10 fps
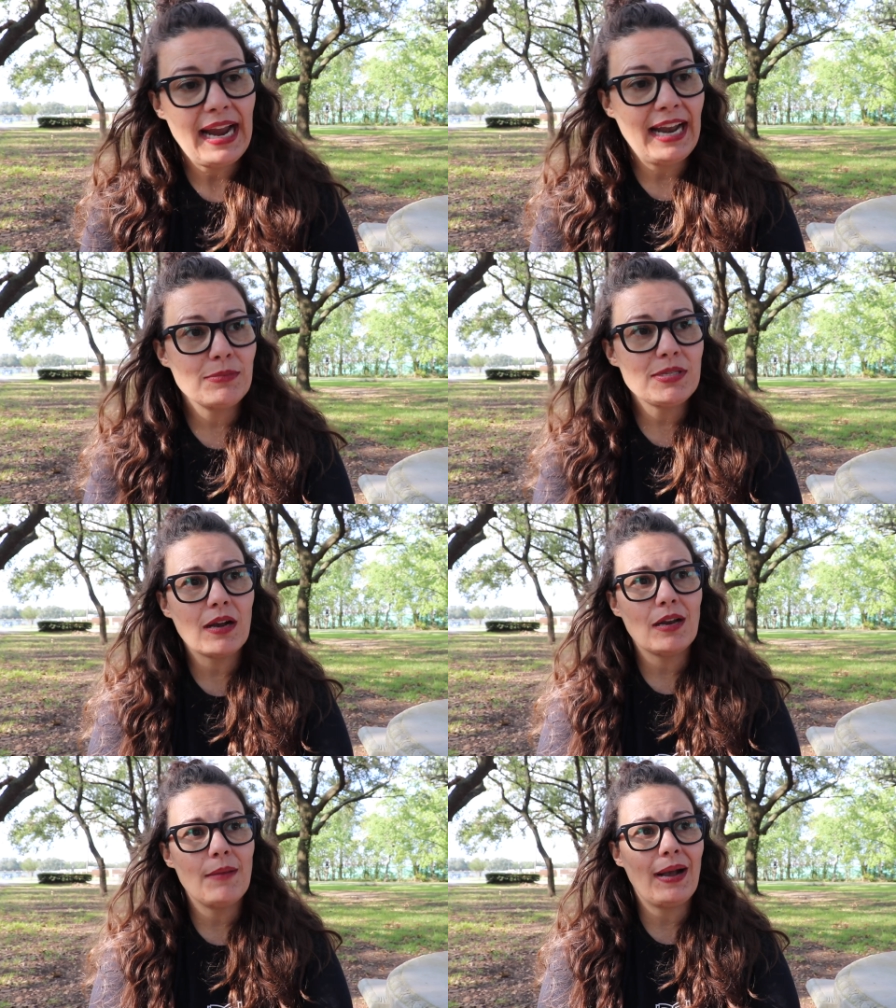And I'm
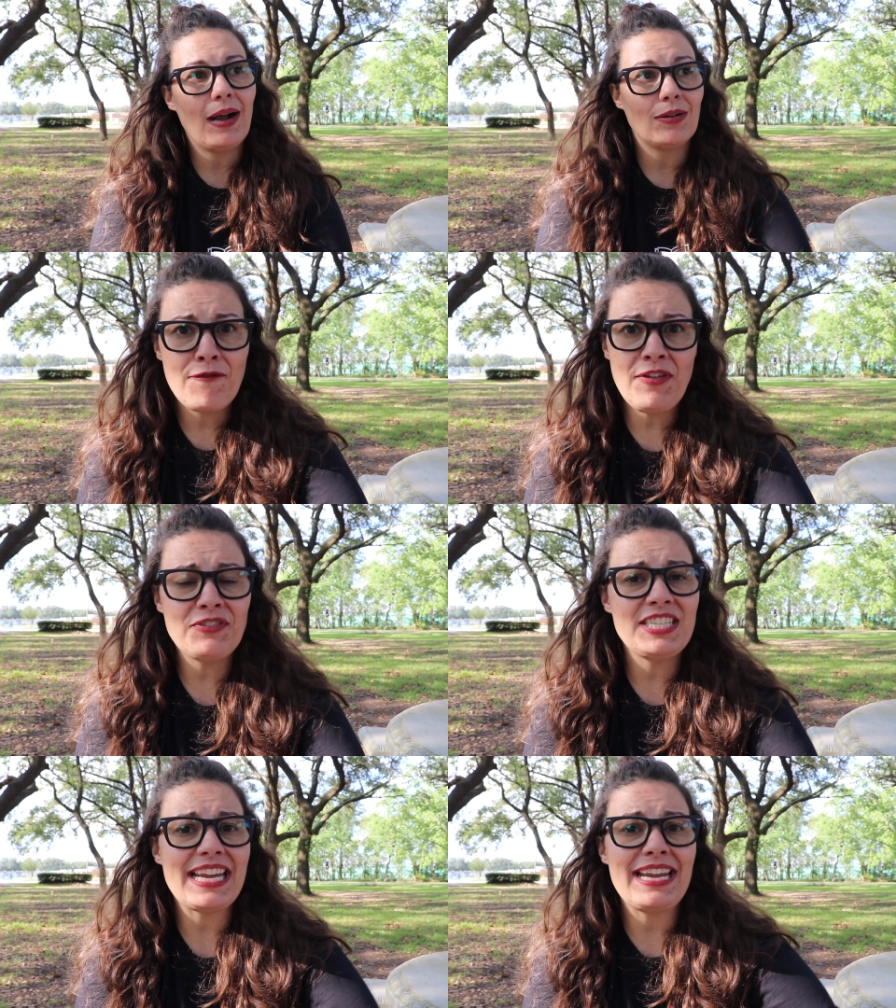talking about
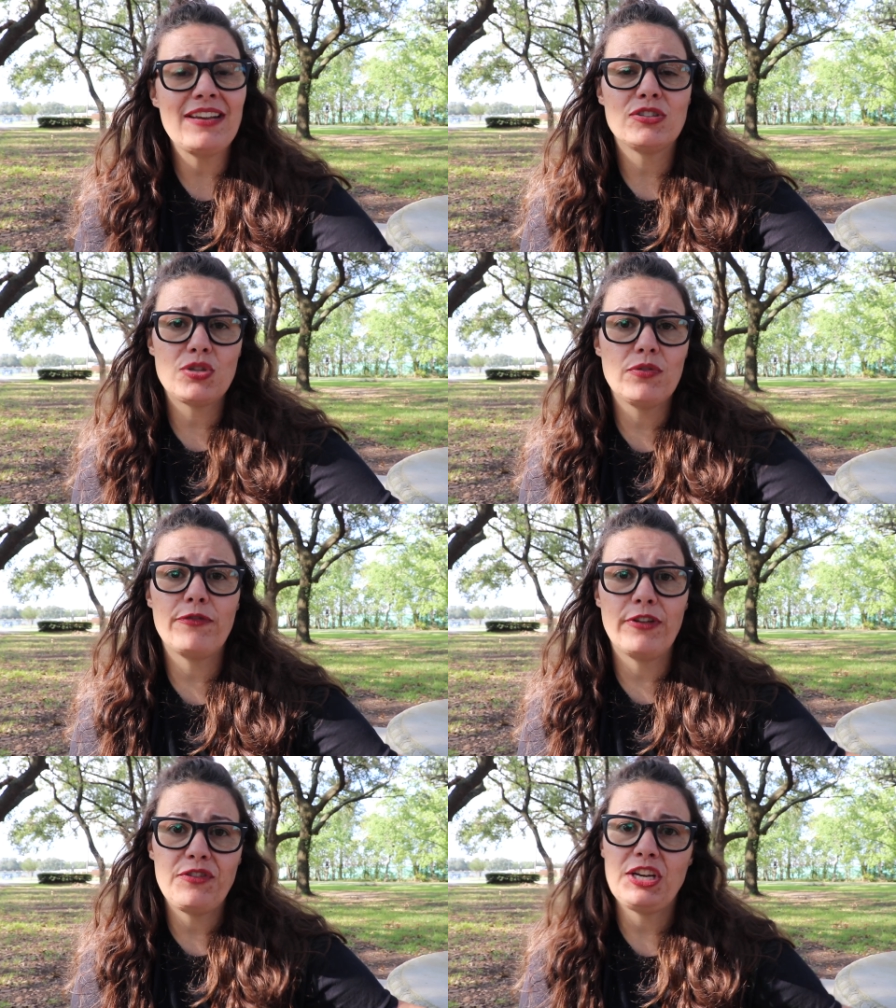fifteen to
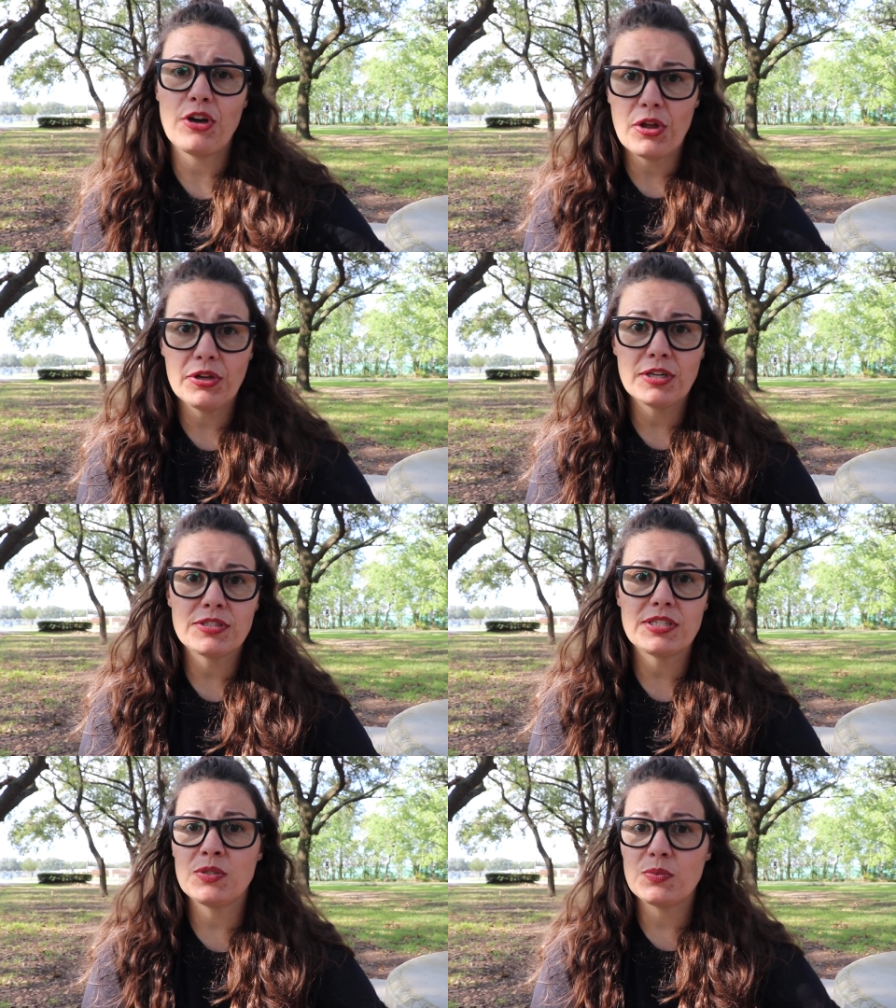fifty
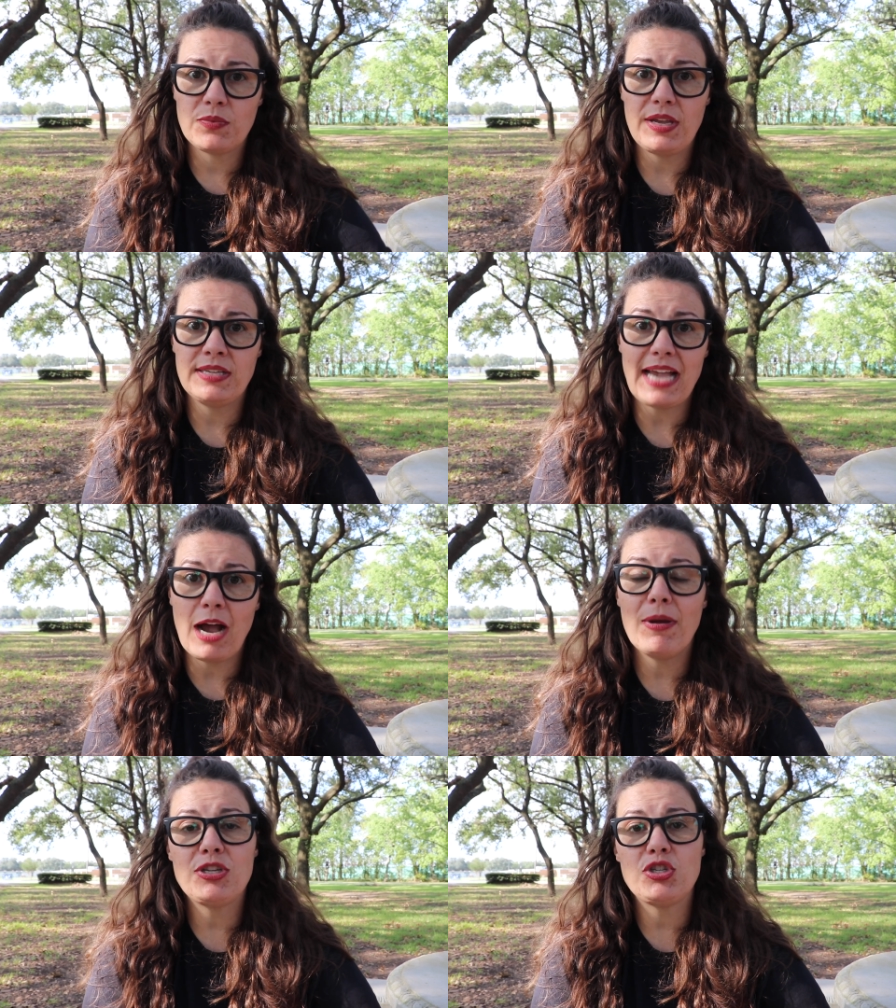dollars is, is
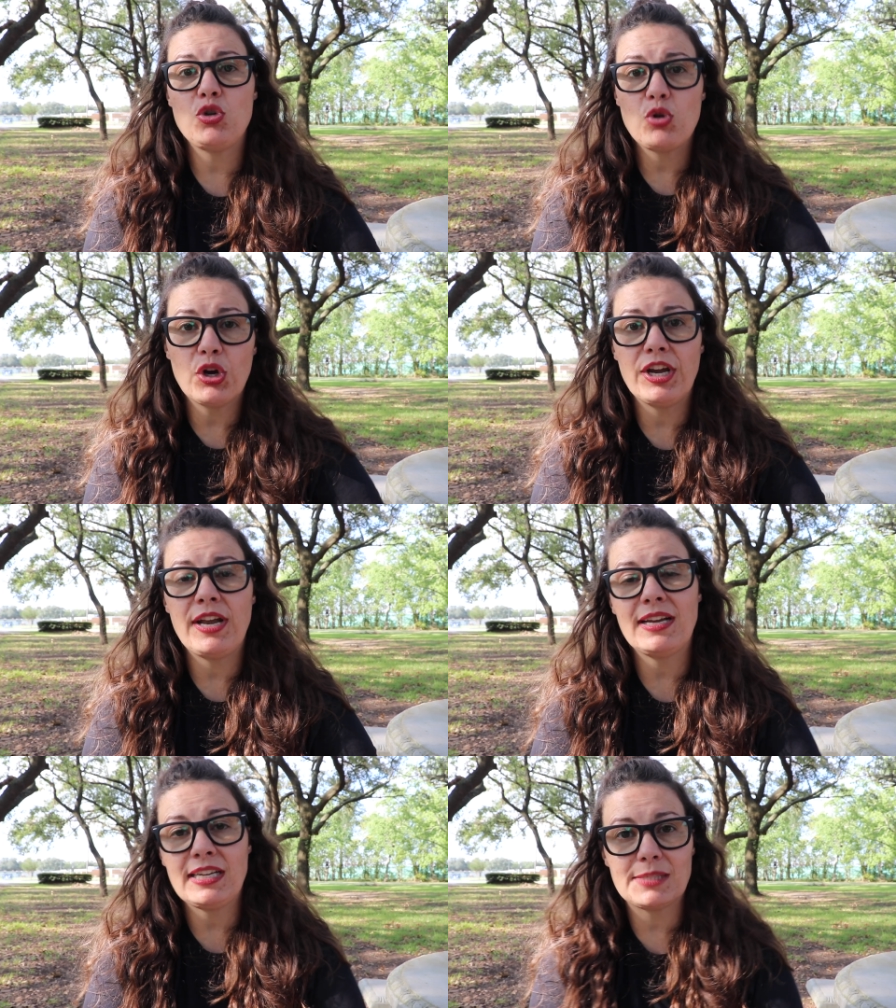how much you
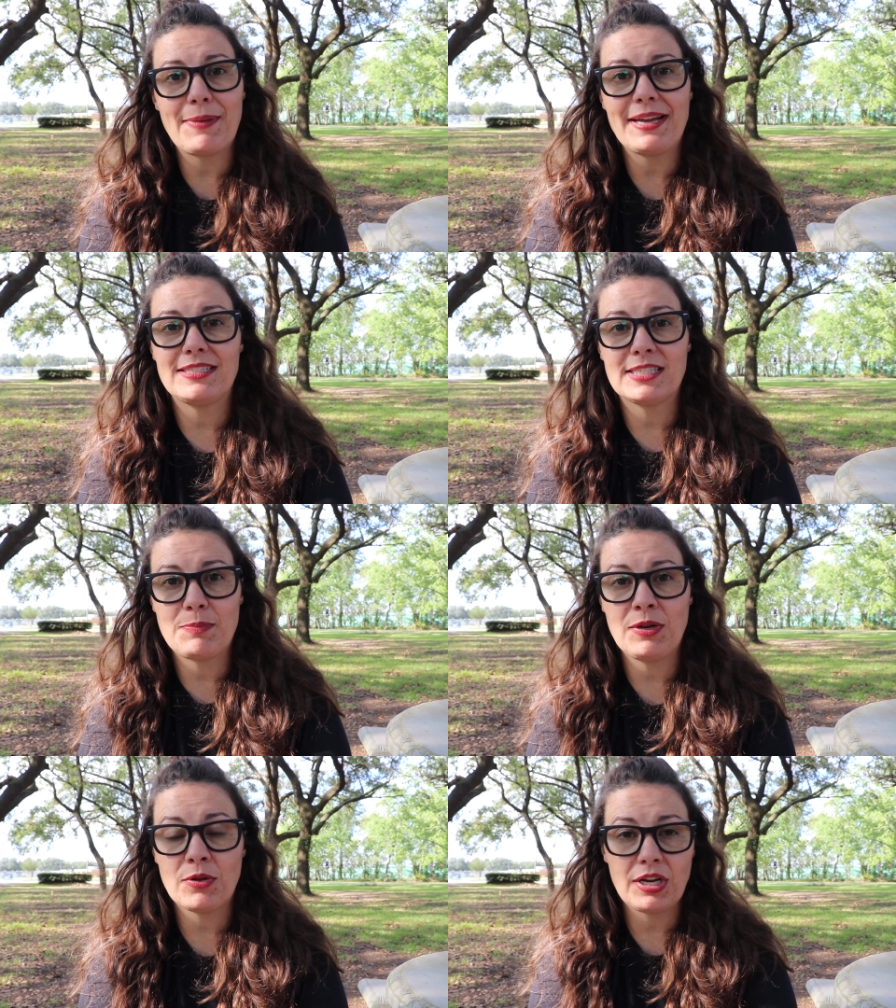could expect to
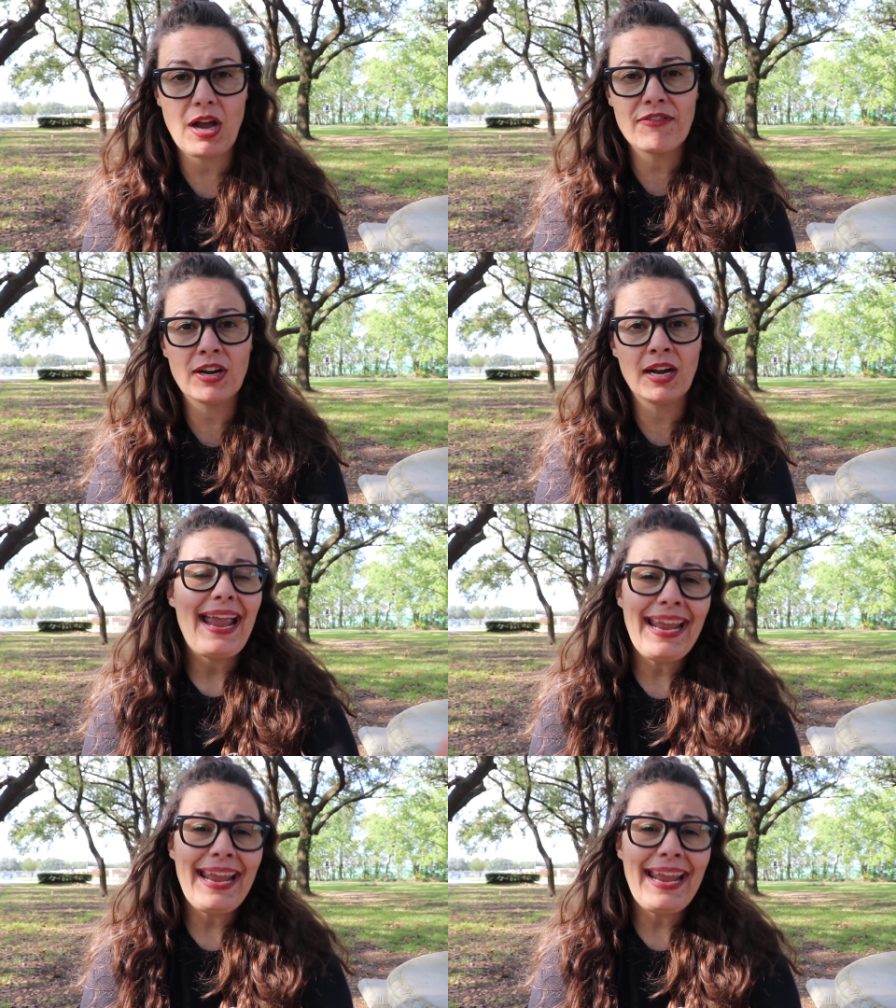spend on a cover.